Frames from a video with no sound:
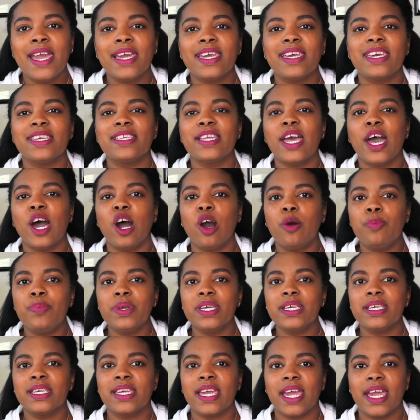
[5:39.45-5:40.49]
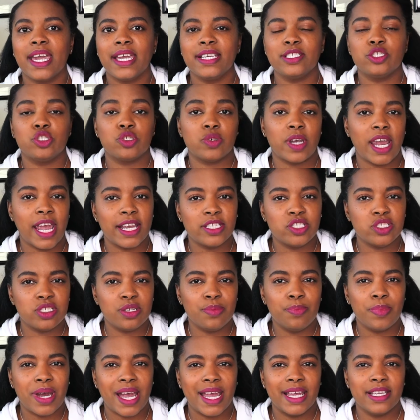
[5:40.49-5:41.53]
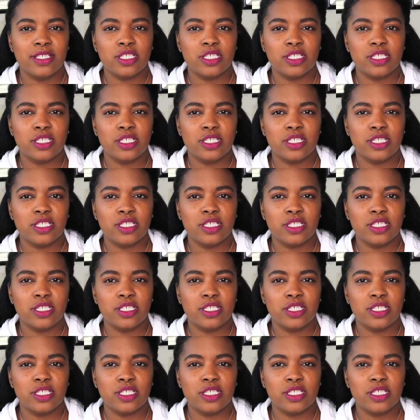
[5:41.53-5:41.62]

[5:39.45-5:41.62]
can help it gain traction by